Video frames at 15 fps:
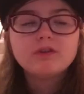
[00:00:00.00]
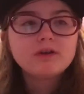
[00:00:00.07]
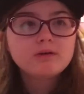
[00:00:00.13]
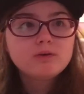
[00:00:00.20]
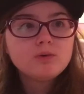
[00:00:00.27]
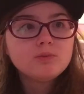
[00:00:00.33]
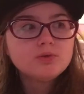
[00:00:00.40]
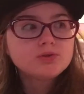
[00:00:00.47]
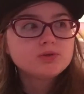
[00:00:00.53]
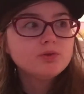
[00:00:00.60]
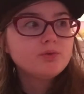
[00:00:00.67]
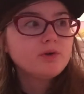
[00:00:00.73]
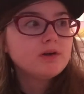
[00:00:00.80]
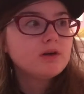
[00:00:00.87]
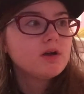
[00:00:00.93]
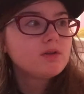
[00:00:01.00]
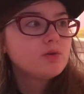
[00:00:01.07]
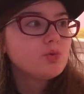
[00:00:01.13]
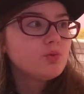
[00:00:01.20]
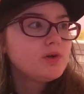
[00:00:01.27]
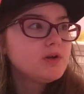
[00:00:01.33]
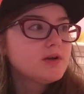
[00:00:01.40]
like almost a,
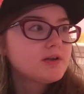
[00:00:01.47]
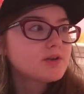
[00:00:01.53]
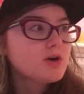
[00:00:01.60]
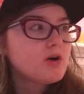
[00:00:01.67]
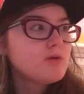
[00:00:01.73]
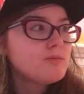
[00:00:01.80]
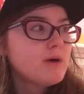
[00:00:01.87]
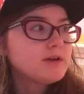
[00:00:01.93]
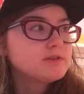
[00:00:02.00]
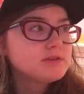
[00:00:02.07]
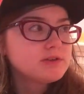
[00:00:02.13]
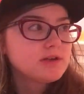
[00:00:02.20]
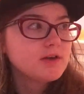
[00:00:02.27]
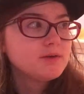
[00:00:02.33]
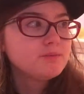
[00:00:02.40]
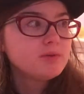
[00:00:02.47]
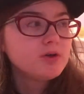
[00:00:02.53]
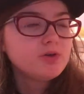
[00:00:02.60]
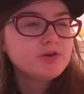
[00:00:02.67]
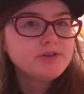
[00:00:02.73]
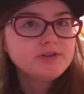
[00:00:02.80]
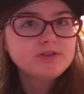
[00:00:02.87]
another week has gone by since I
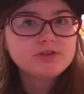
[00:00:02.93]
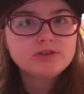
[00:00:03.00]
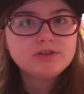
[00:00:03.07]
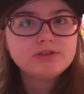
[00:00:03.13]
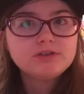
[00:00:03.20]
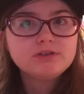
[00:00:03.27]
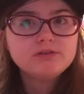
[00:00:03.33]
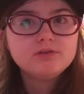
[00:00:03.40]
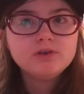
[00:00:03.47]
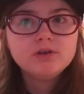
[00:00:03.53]
uploaded, it's just